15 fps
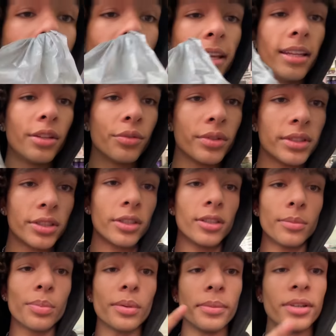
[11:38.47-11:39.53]
I did the
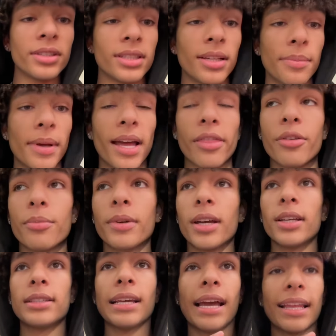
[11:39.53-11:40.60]
return. Prymrr's in the bathroom,
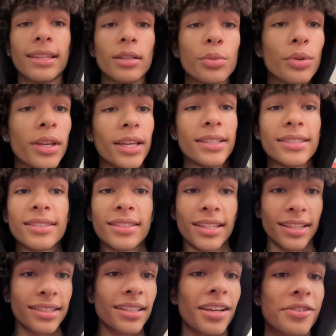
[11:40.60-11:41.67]
guys. I think we're like
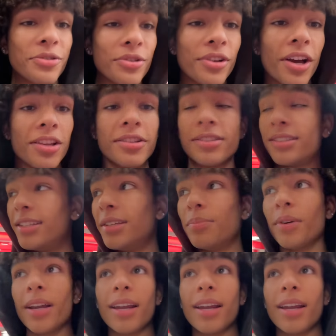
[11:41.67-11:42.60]
$600 deep right